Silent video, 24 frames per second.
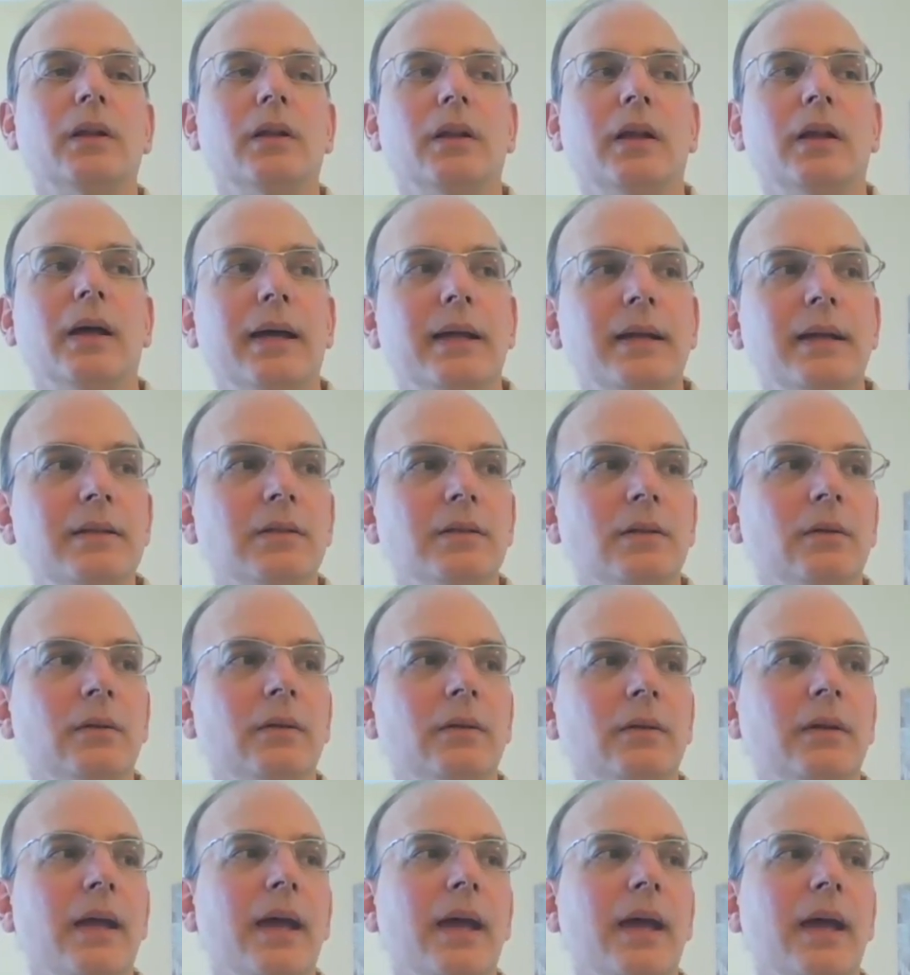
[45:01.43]
realize
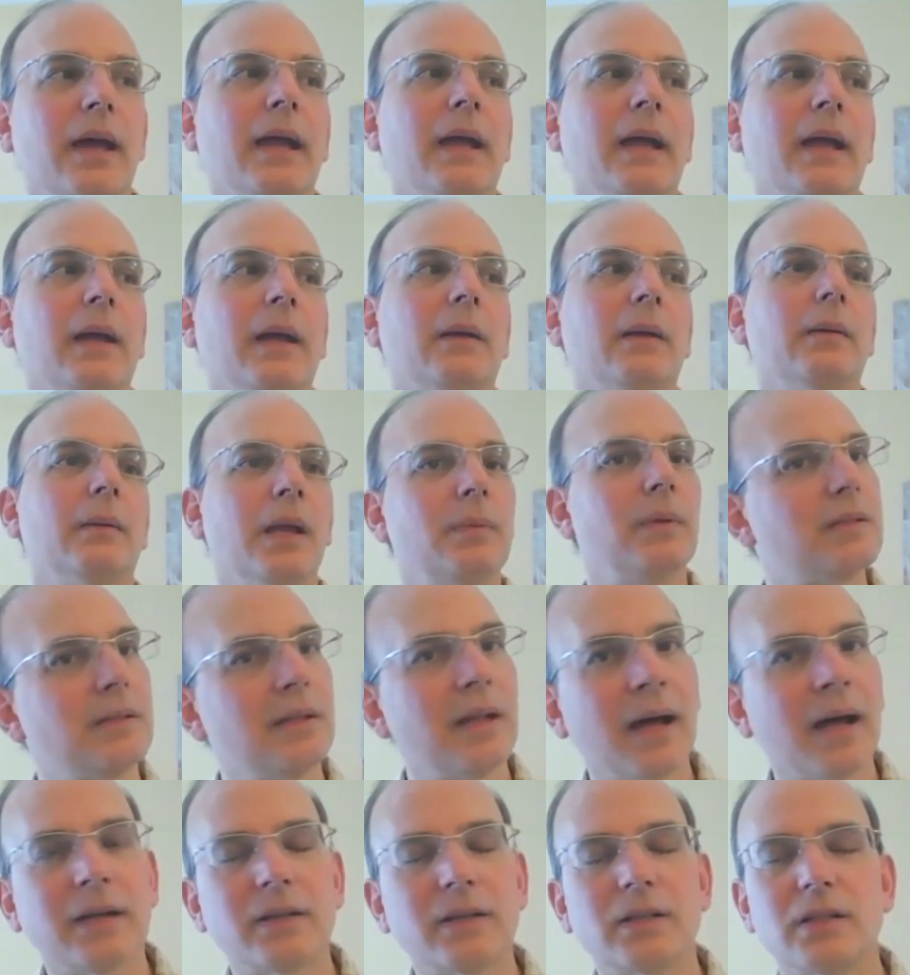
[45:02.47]
okay maybe
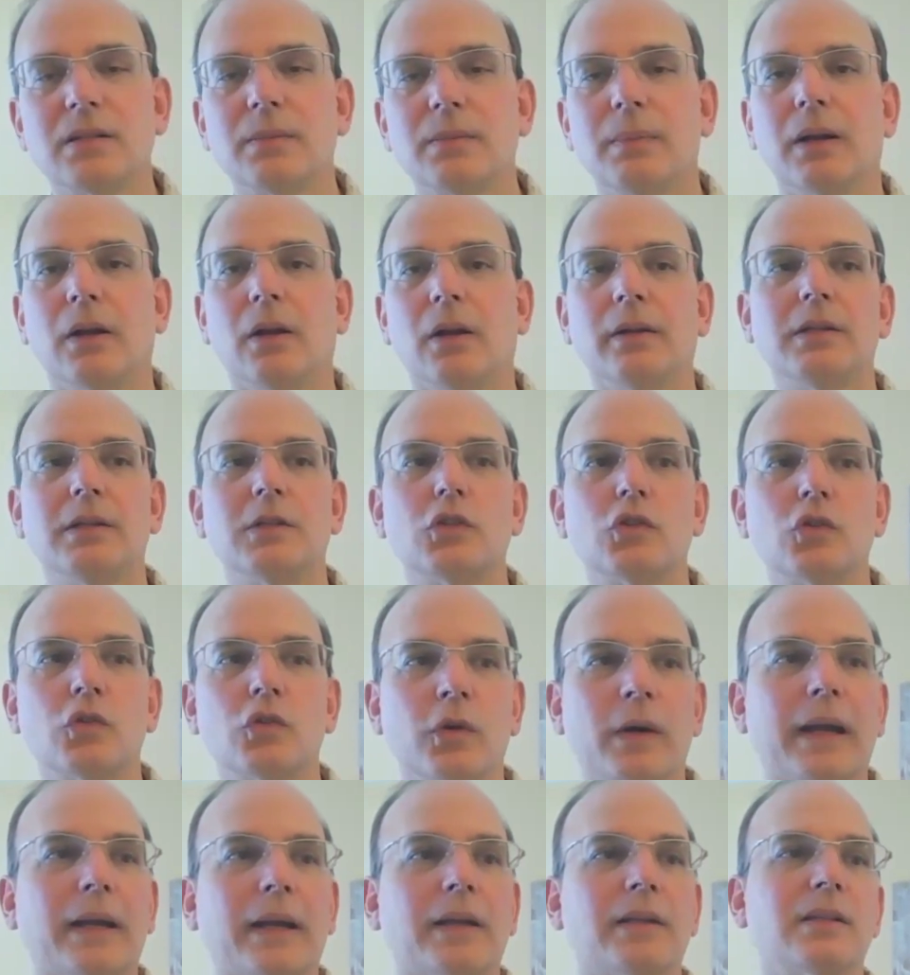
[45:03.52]
it's not just about all these
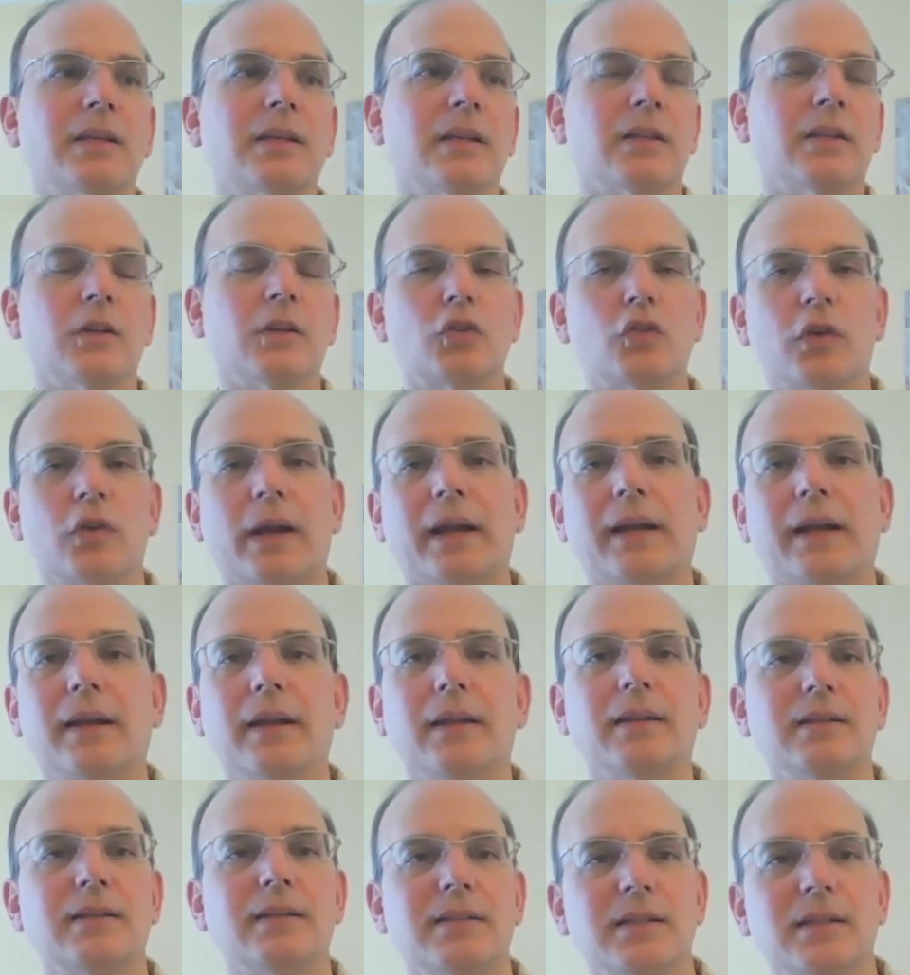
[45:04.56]
tricks get the trick
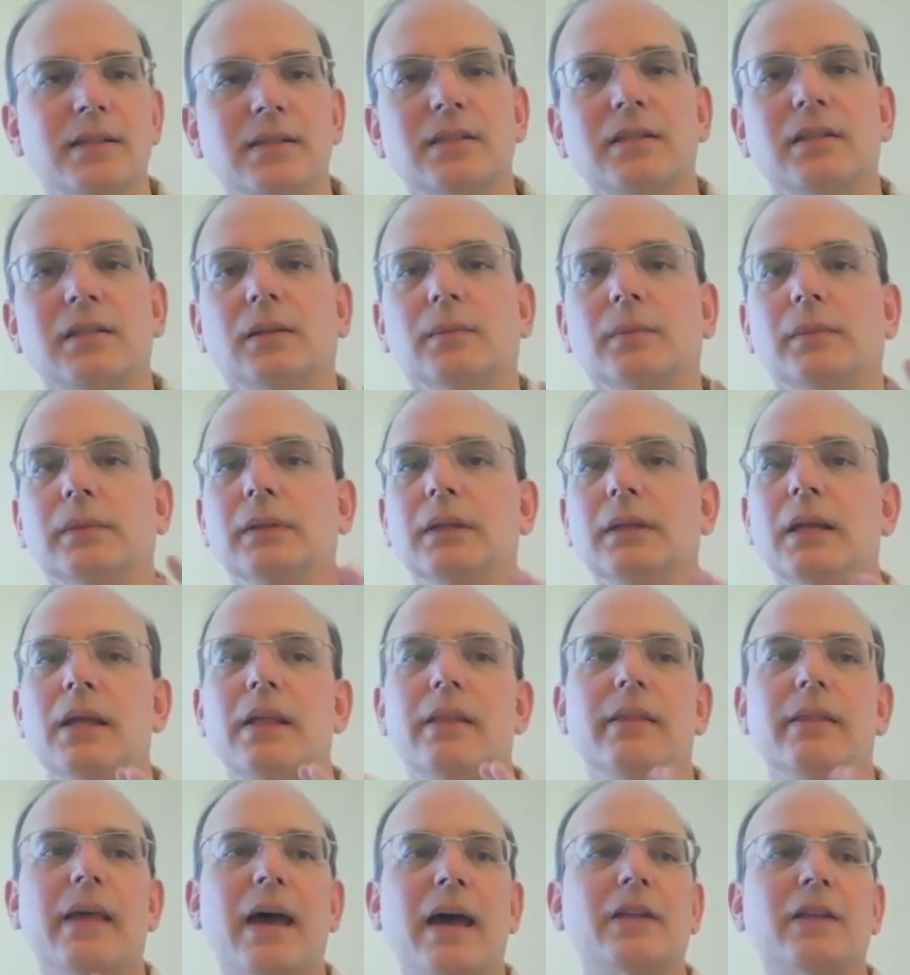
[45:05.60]
get the system
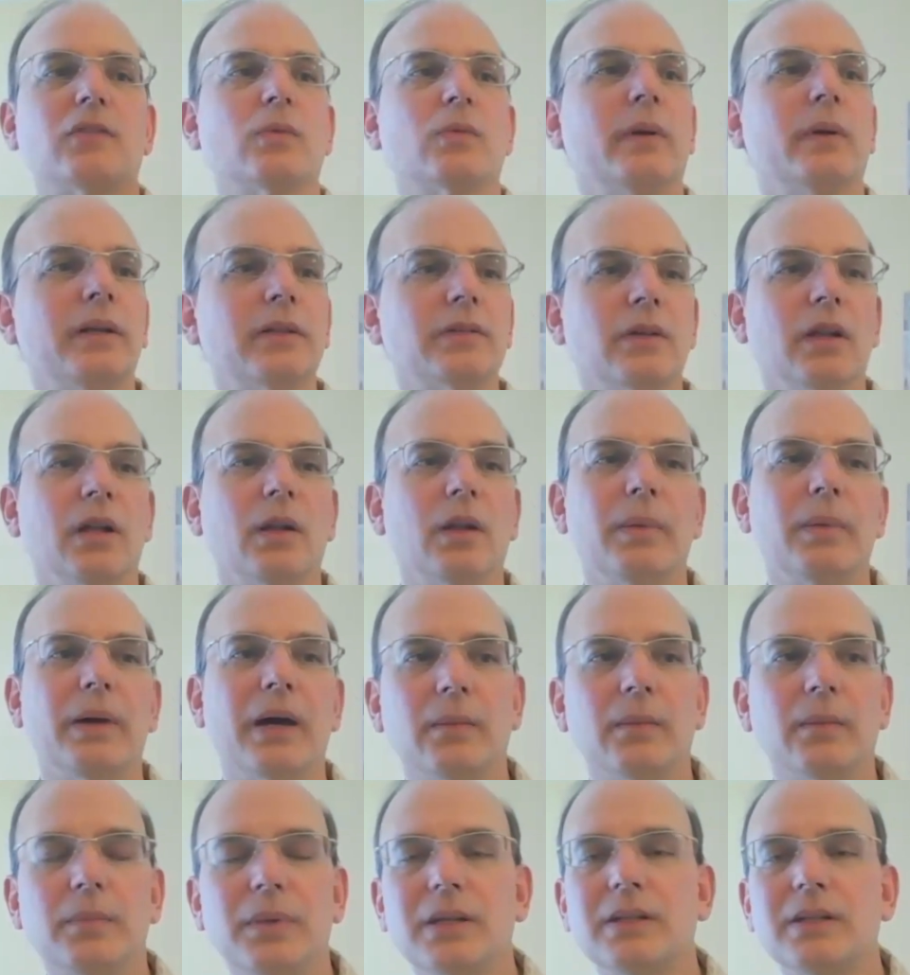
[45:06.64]
that's what it's all
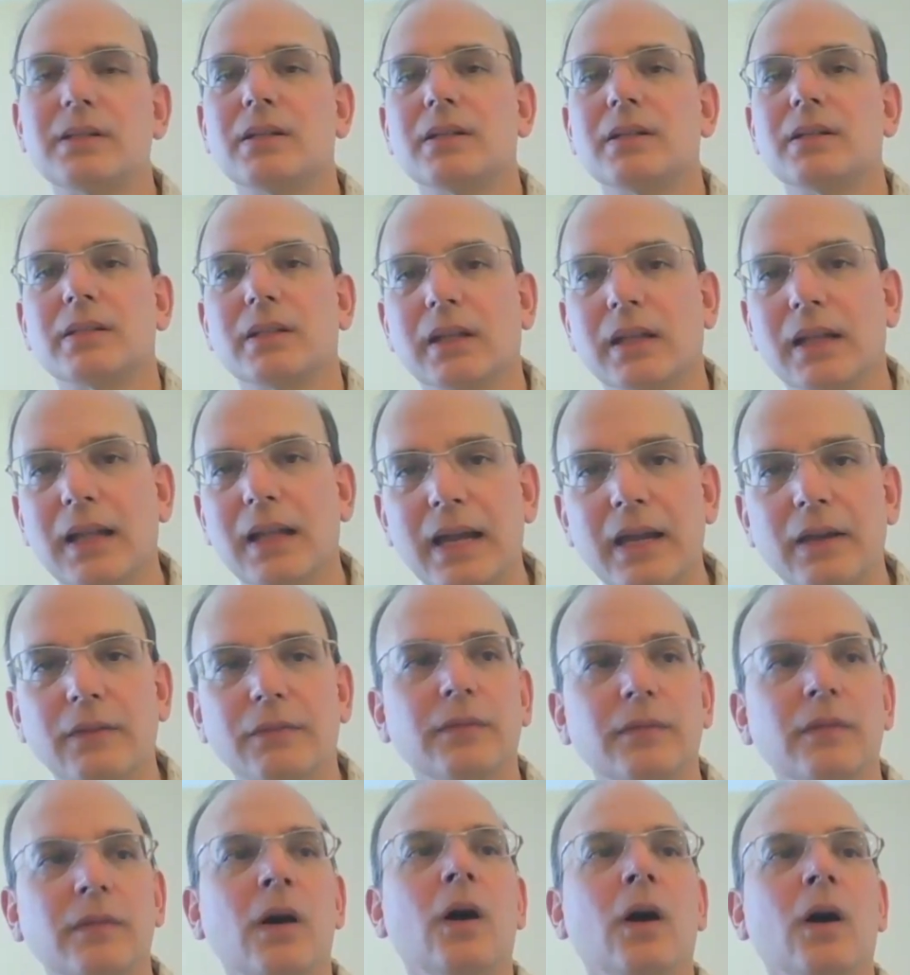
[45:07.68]
about in business and life
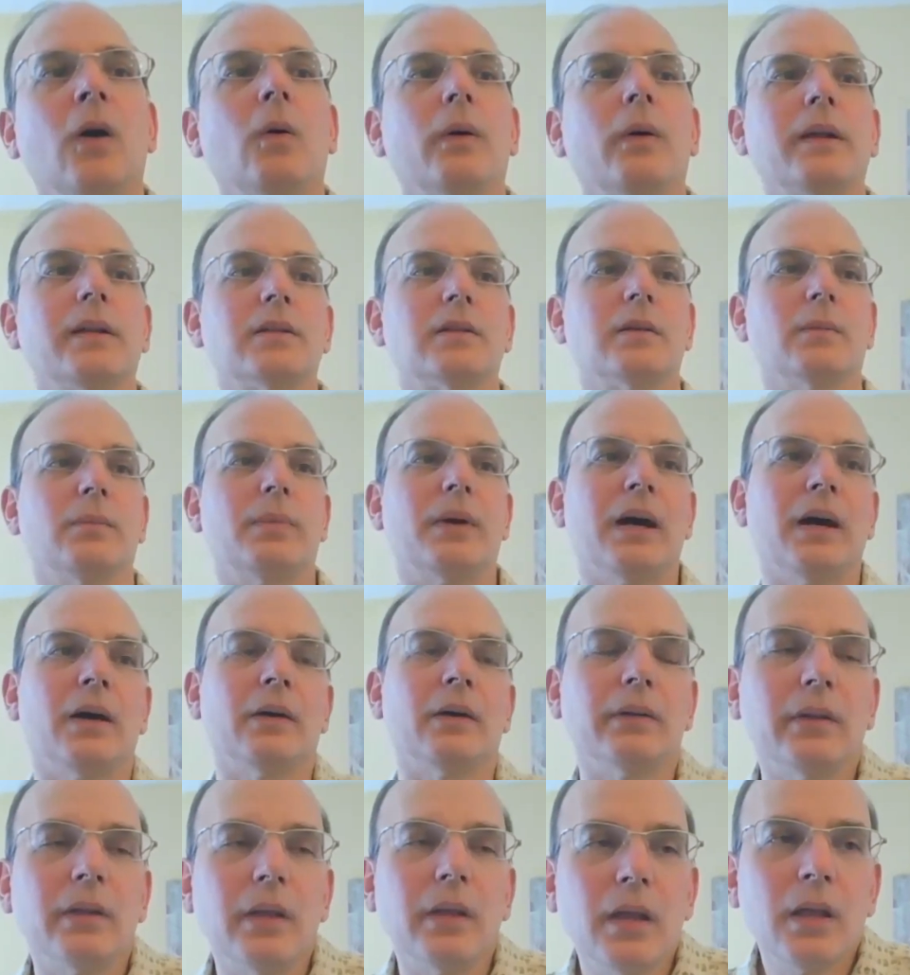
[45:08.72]
no it's
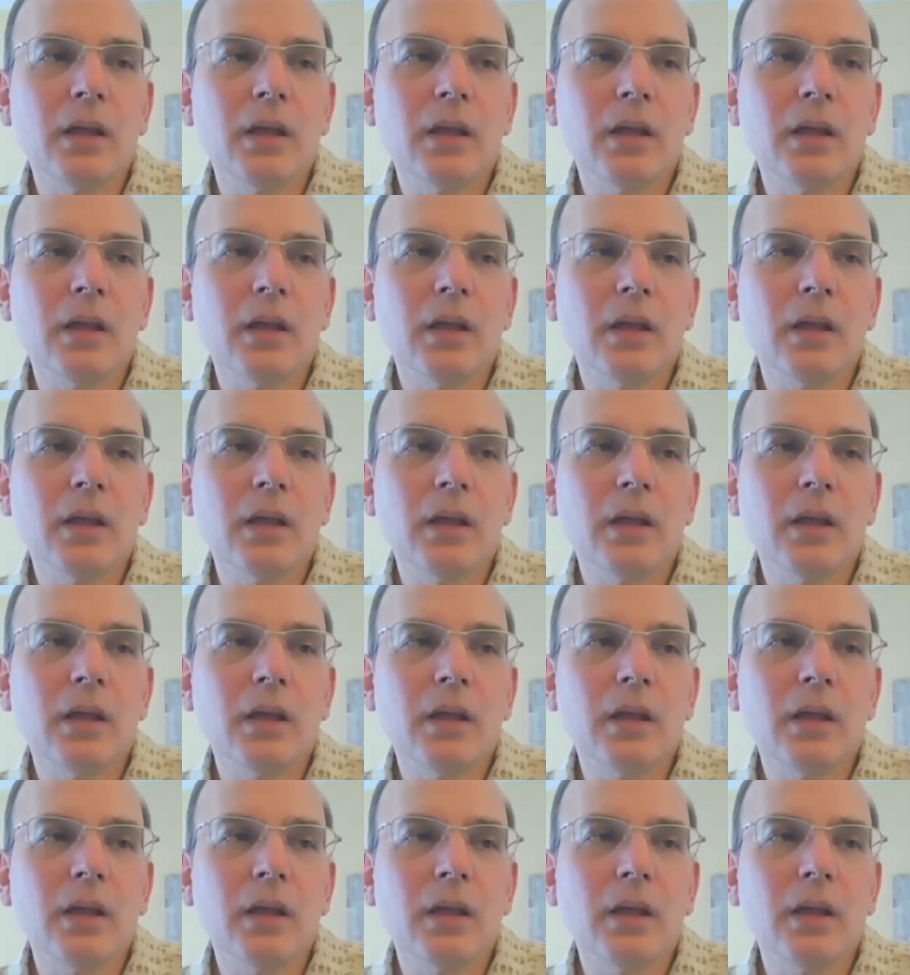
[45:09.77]
about